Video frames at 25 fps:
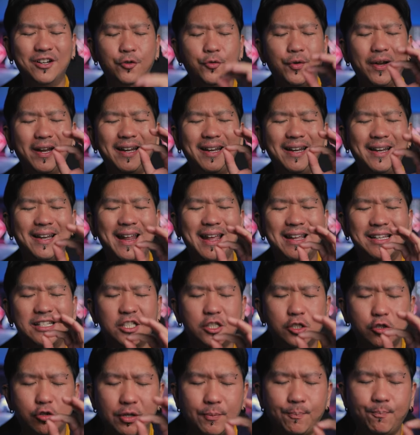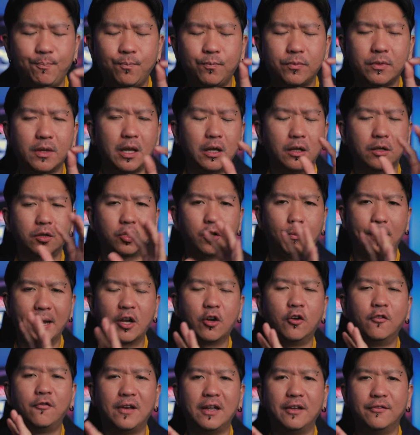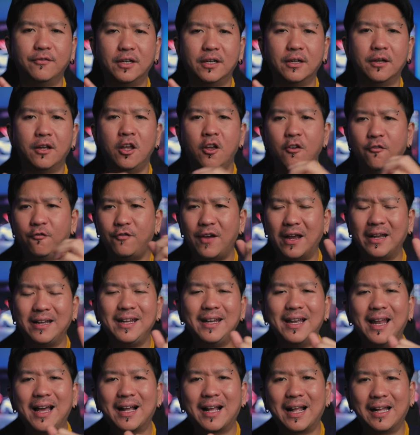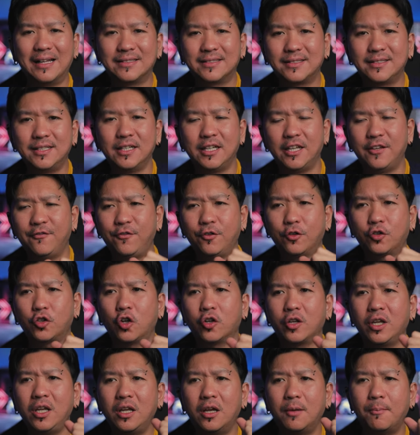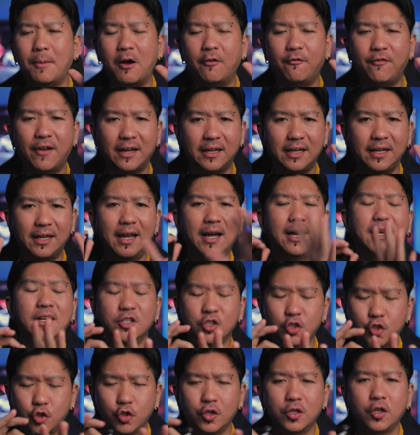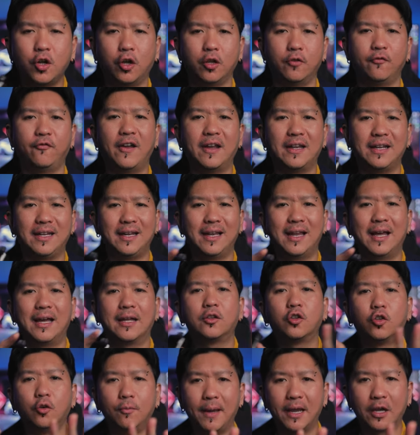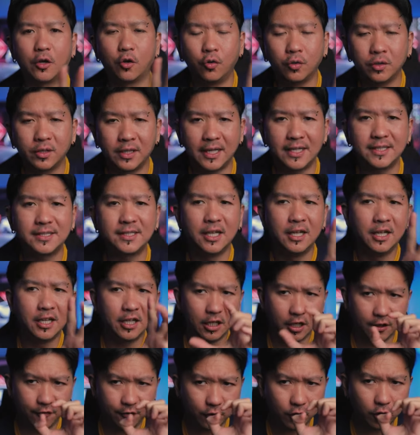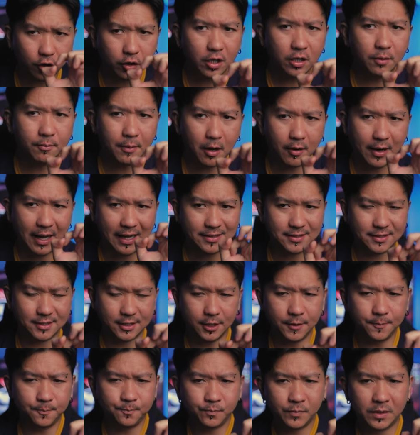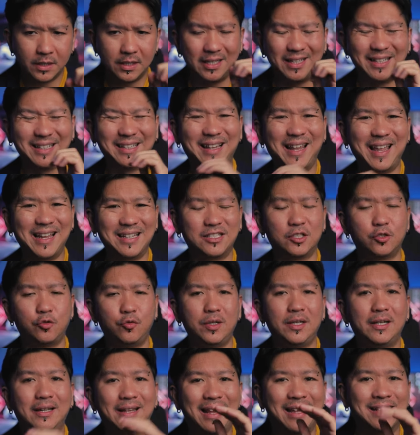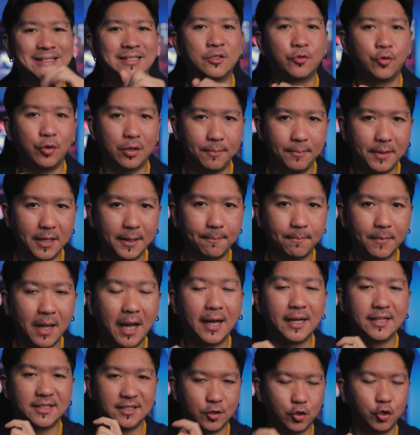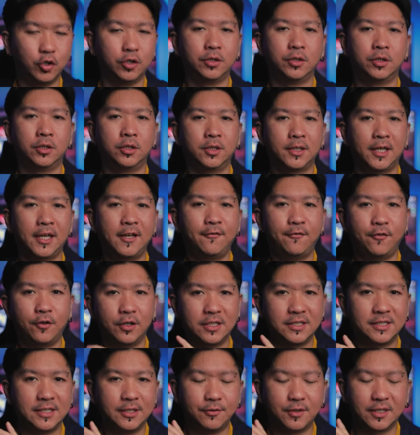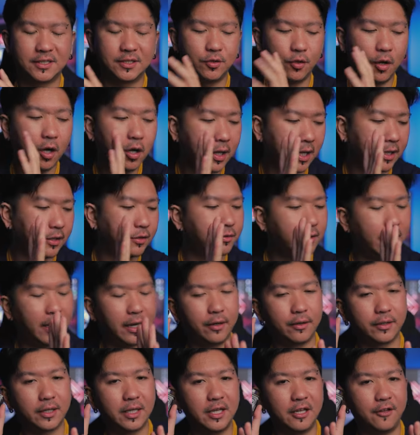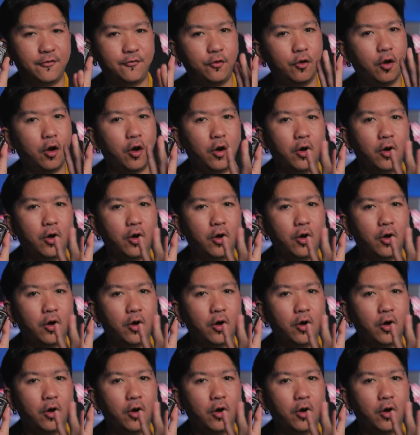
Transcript: Really less sweet tobacco flavor. Vanilla custard, if you're talking about vanilla, sure got vanilla tobacco taste. If you're talking about custard, less sweet, less creamy. Ah, it's good. Okay, for this device, you all can try. Okay, if you